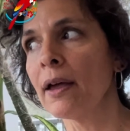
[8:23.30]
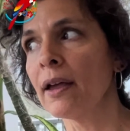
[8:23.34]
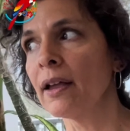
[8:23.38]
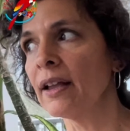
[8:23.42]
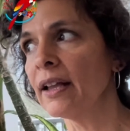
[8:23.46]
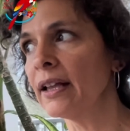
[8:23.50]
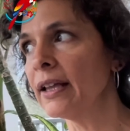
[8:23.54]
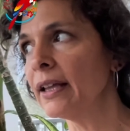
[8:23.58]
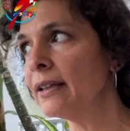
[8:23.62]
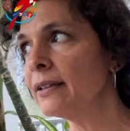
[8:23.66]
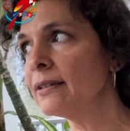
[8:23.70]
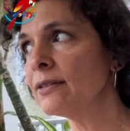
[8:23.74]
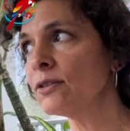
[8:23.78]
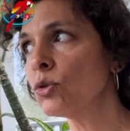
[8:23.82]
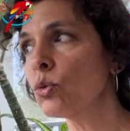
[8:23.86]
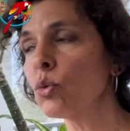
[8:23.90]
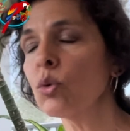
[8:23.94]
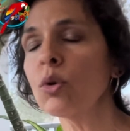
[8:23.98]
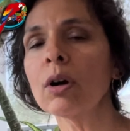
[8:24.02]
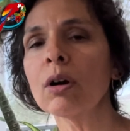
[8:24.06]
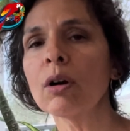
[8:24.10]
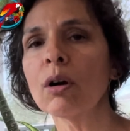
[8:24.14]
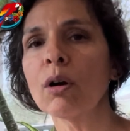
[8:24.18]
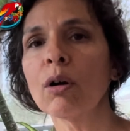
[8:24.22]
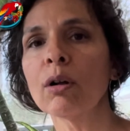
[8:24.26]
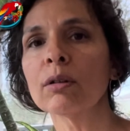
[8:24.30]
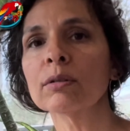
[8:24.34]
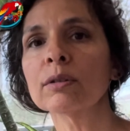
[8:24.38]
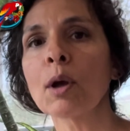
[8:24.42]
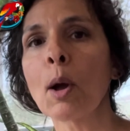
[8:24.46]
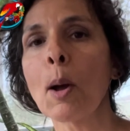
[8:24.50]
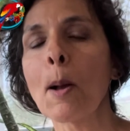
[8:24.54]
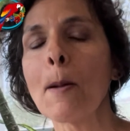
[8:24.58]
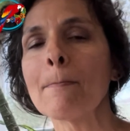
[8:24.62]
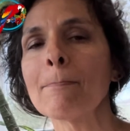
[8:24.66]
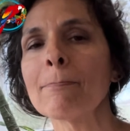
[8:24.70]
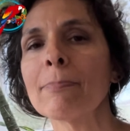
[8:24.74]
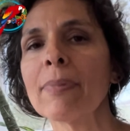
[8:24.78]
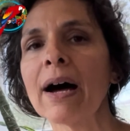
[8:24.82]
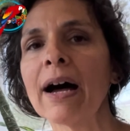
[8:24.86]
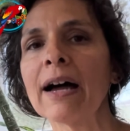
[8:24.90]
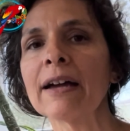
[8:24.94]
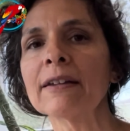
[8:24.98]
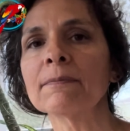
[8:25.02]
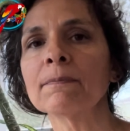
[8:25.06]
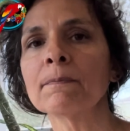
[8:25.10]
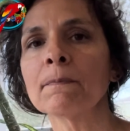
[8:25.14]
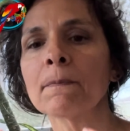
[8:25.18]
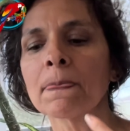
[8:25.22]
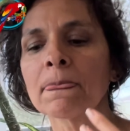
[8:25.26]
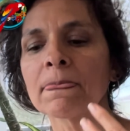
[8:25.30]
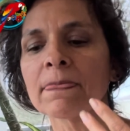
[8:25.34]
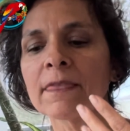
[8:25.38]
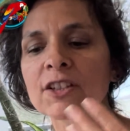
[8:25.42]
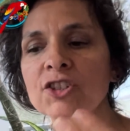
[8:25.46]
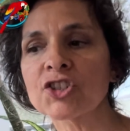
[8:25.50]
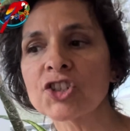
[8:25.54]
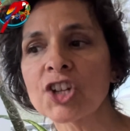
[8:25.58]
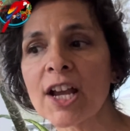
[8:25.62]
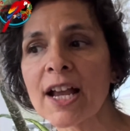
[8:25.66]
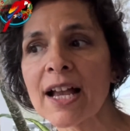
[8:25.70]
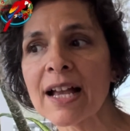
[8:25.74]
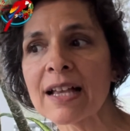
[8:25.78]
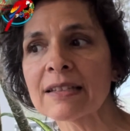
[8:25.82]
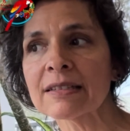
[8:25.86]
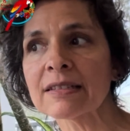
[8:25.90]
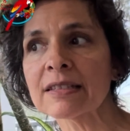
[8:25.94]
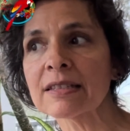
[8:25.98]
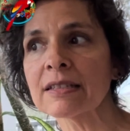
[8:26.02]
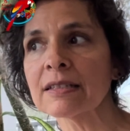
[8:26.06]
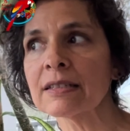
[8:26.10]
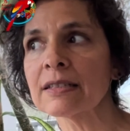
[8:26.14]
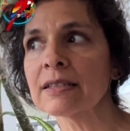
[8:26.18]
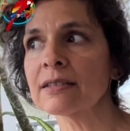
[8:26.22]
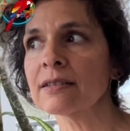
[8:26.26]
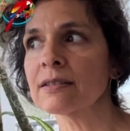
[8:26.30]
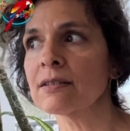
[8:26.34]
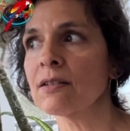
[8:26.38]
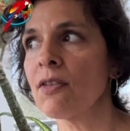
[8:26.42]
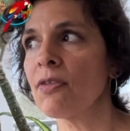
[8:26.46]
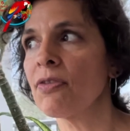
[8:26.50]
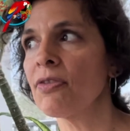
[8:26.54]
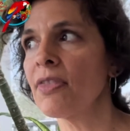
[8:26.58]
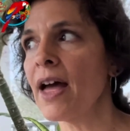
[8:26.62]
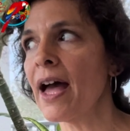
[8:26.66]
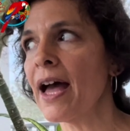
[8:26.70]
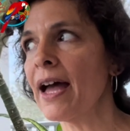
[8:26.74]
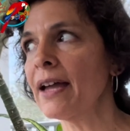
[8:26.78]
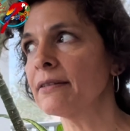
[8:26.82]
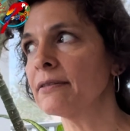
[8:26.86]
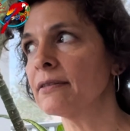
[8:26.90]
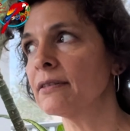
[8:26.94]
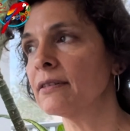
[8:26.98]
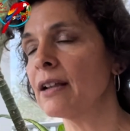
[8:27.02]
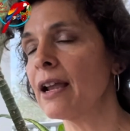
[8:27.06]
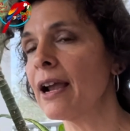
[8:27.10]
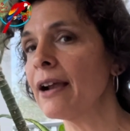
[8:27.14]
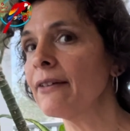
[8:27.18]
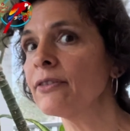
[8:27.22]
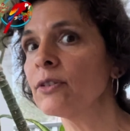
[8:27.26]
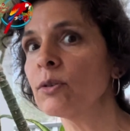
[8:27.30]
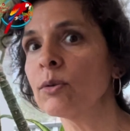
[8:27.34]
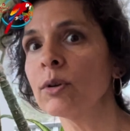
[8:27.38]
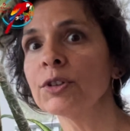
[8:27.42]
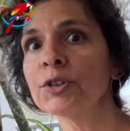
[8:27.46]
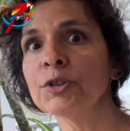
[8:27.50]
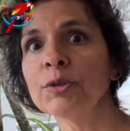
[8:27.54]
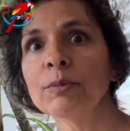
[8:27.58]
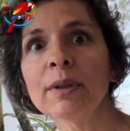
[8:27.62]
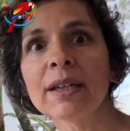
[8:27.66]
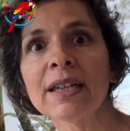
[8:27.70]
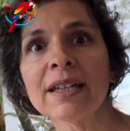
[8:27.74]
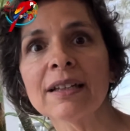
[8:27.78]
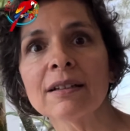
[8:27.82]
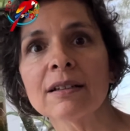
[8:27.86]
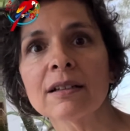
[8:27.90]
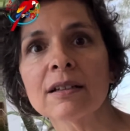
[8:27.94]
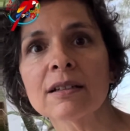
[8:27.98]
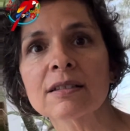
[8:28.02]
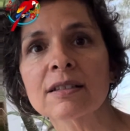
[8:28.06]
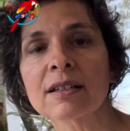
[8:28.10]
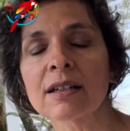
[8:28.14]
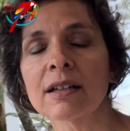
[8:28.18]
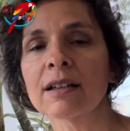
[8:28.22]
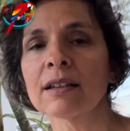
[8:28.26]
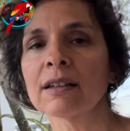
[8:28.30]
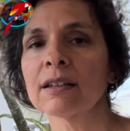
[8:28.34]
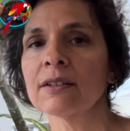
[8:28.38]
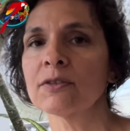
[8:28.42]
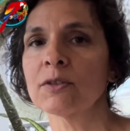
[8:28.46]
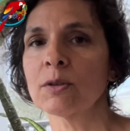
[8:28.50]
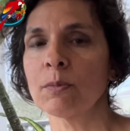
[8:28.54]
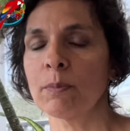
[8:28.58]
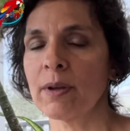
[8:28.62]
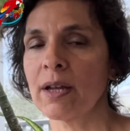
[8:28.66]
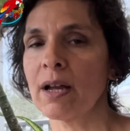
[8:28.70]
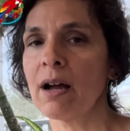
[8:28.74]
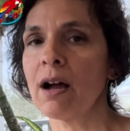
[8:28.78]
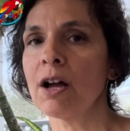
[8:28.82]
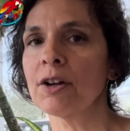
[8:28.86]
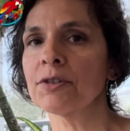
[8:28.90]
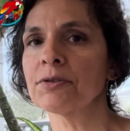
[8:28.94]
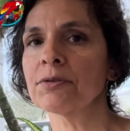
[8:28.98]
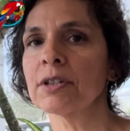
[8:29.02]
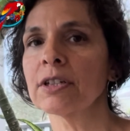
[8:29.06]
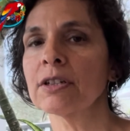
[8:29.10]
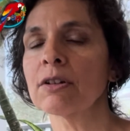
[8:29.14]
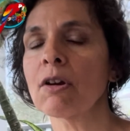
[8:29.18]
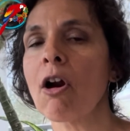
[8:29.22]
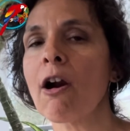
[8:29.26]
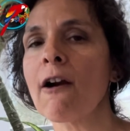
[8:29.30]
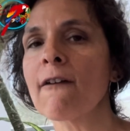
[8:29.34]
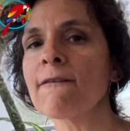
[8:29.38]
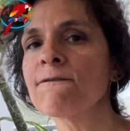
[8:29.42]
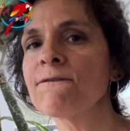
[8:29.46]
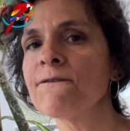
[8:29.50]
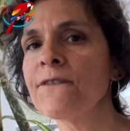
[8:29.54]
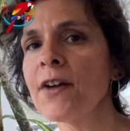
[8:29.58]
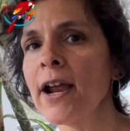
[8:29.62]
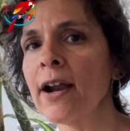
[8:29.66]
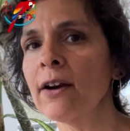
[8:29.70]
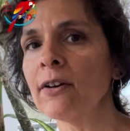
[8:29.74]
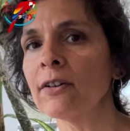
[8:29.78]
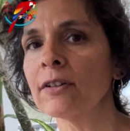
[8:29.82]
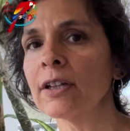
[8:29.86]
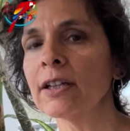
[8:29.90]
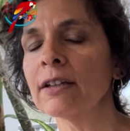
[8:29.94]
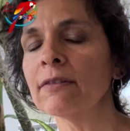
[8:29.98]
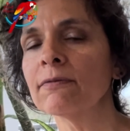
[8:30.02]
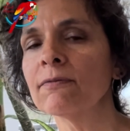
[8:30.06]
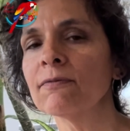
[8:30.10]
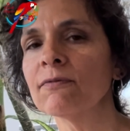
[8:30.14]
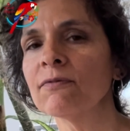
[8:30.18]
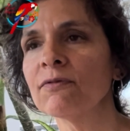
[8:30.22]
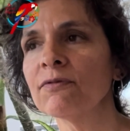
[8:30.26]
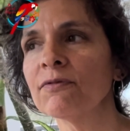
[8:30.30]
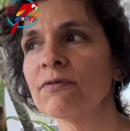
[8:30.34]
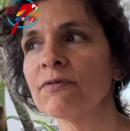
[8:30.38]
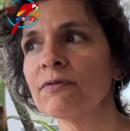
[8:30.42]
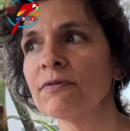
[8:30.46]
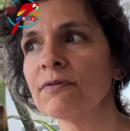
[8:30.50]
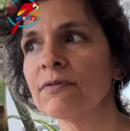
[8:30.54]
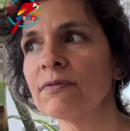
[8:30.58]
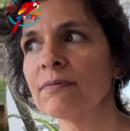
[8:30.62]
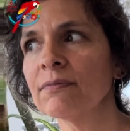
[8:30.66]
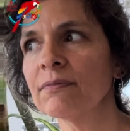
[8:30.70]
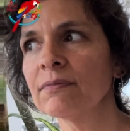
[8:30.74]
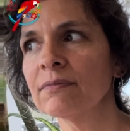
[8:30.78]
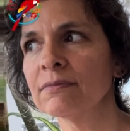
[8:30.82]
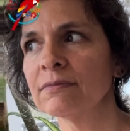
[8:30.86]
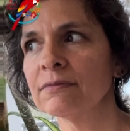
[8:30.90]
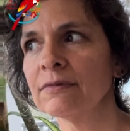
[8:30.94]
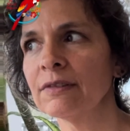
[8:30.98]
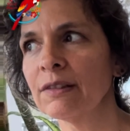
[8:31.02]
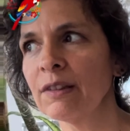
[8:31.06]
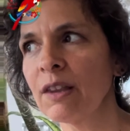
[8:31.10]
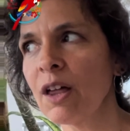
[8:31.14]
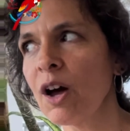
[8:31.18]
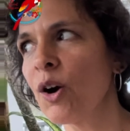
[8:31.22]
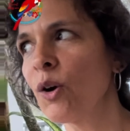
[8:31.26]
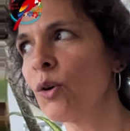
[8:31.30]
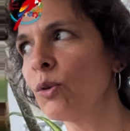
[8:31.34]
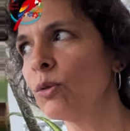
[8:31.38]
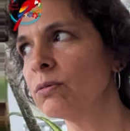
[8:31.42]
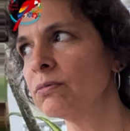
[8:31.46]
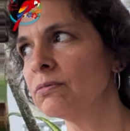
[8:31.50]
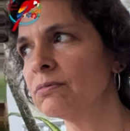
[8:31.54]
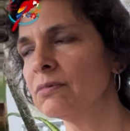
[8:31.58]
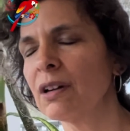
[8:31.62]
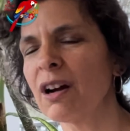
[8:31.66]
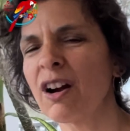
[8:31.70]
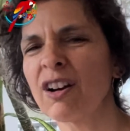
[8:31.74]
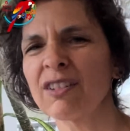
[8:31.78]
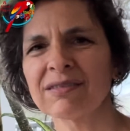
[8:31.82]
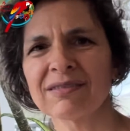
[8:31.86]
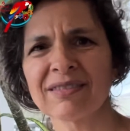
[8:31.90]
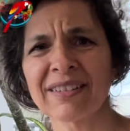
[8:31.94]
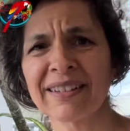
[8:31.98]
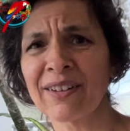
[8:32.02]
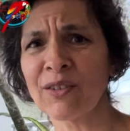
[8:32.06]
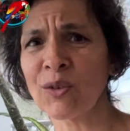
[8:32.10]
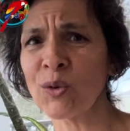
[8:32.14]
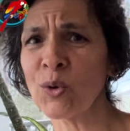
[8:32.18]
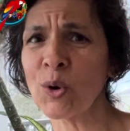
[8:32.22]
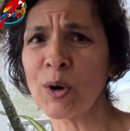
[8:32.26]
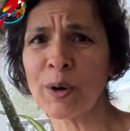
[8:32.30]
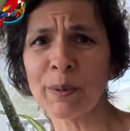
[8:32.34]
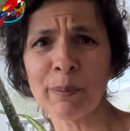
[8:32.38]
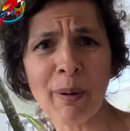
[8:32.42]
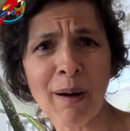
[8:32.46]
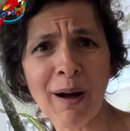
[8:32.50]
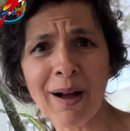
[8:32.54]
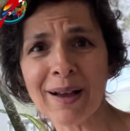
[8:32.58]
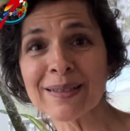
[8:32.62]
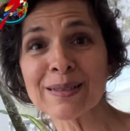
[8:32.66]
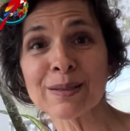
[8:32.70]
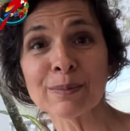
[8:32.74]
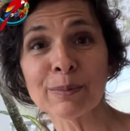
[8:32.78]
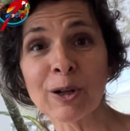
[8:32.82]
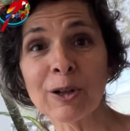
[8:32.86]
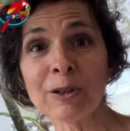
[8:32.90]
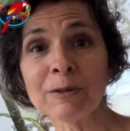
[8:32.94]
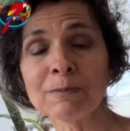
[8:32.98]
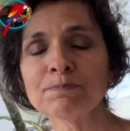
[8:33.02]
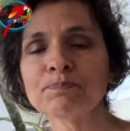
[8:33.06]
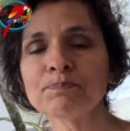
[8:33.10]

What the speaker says: in the world, but the chances that everyone you meet is going to live to be 100 are very low or impossible.